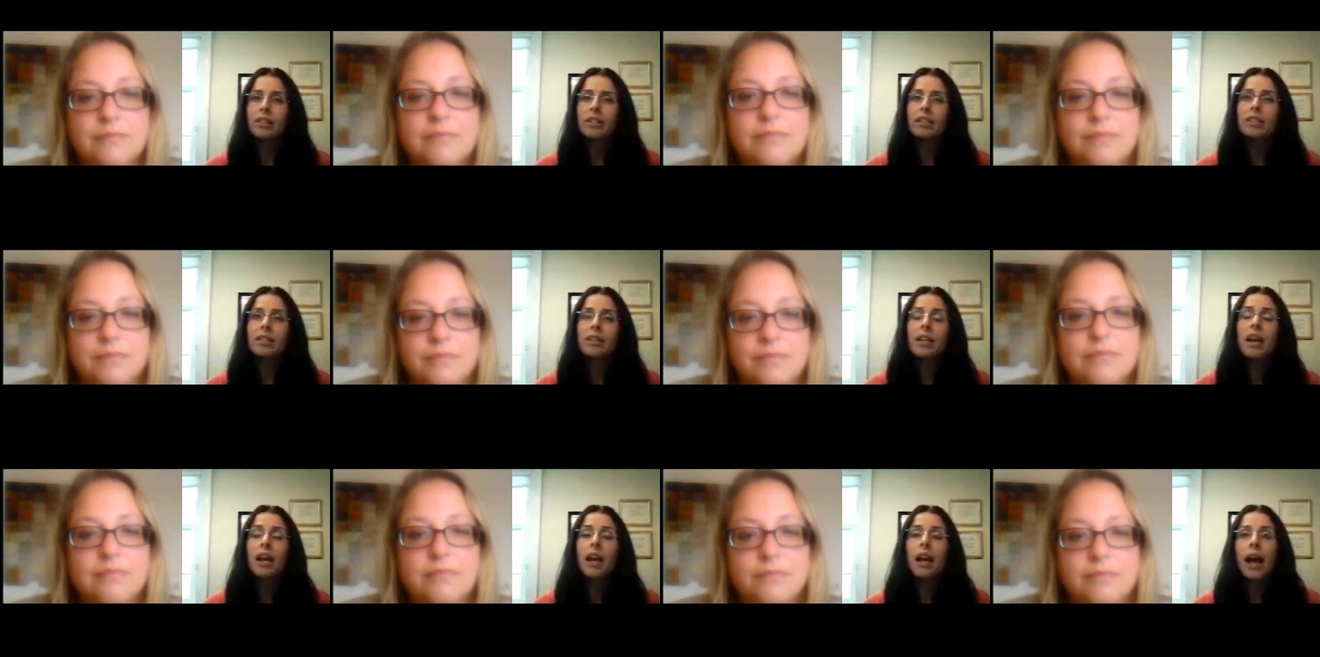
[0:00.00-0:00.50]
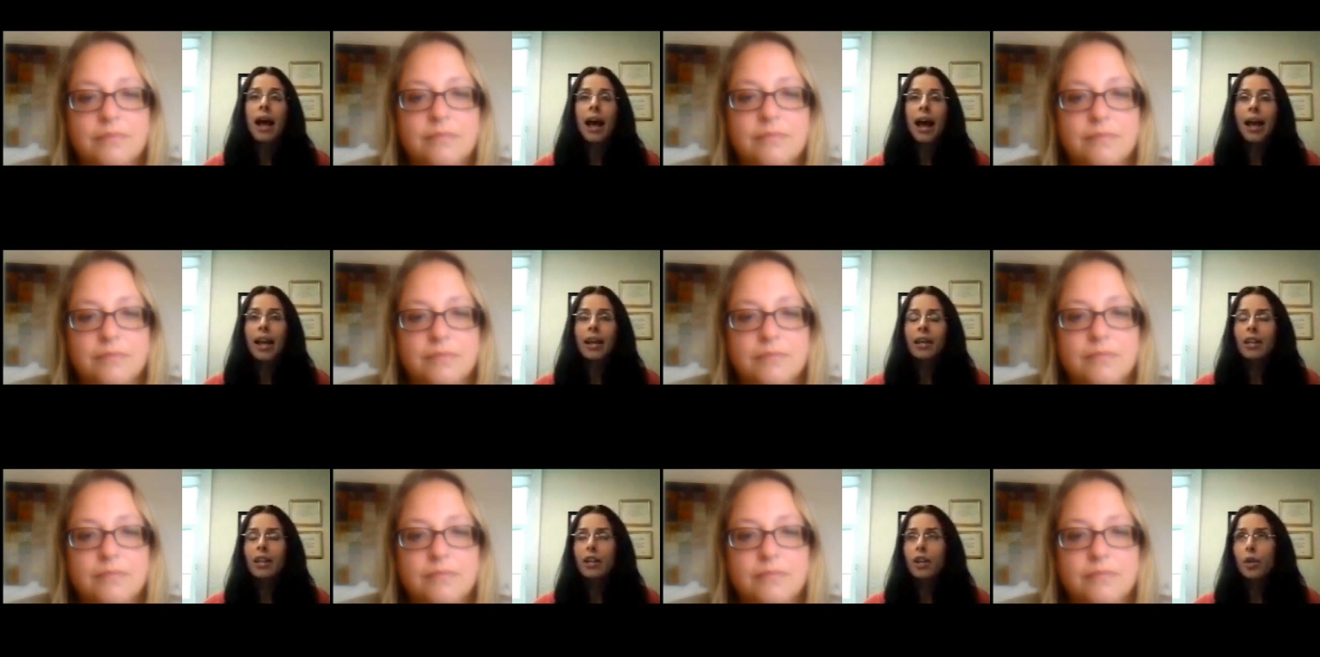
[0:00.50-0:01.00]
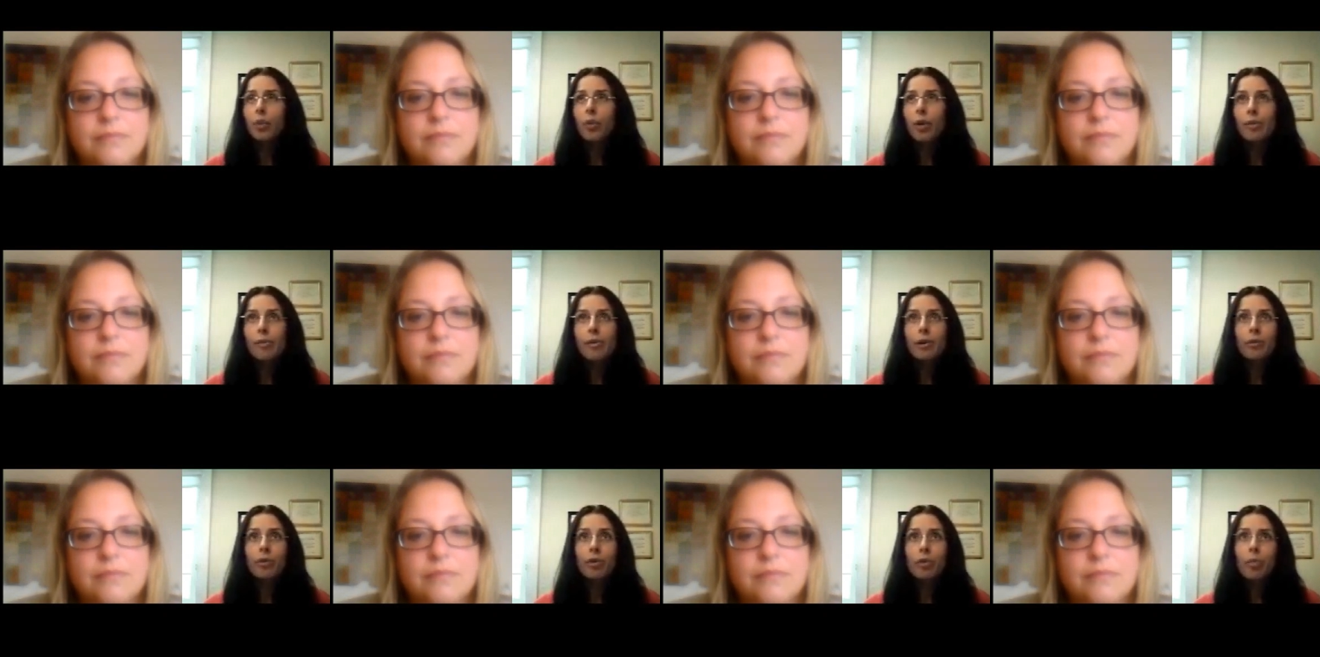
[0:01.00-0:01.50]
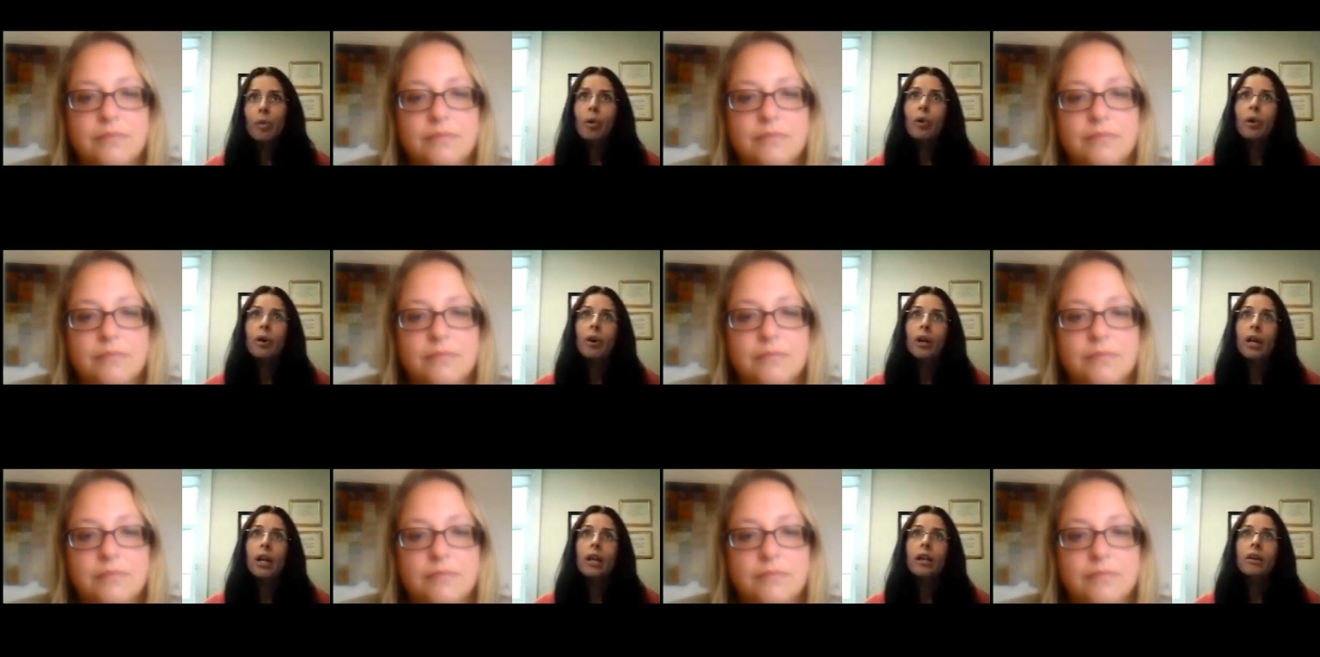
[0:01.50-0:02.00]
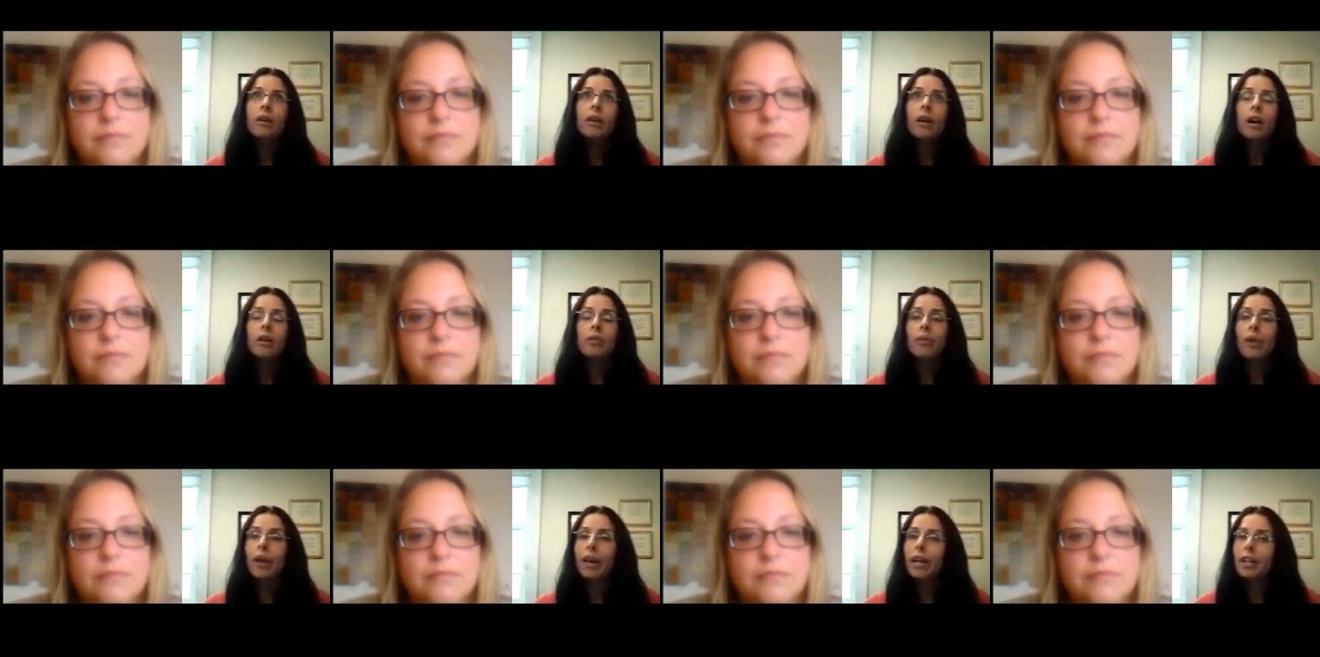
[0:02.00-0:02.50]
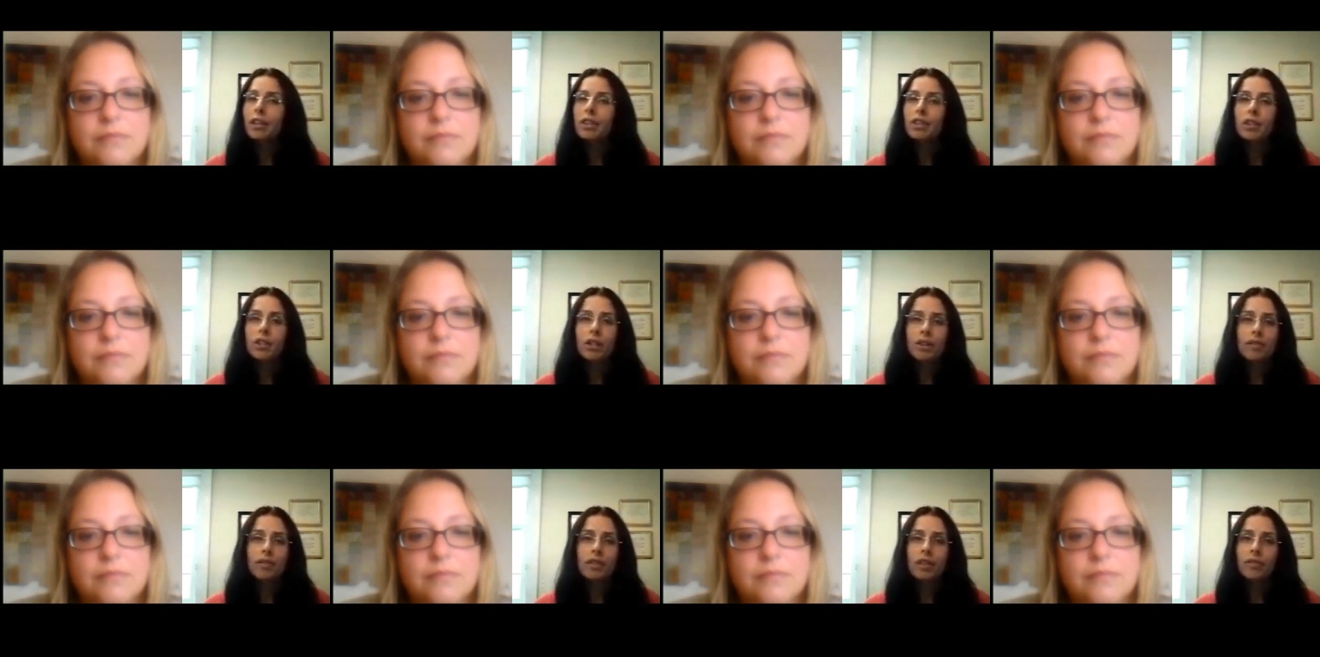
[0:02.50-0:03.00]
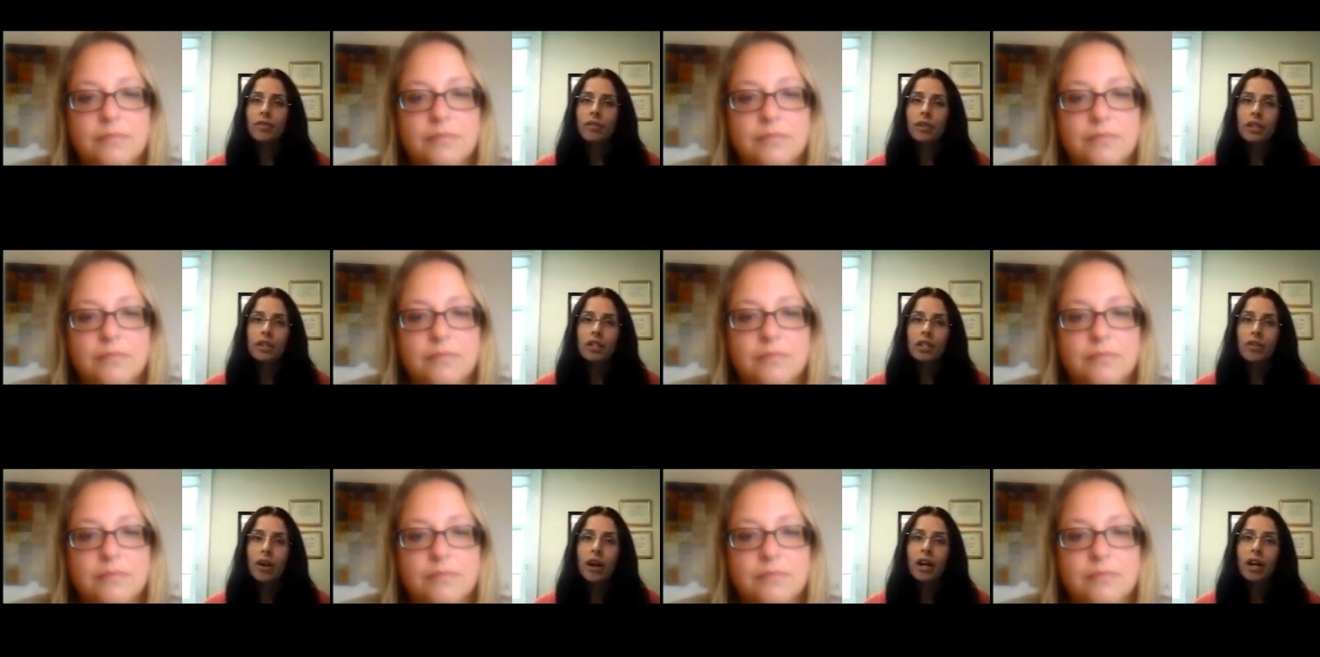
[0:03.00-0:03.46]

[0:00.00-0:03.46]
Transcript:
Speaker 1: And women reported a range of different strategies,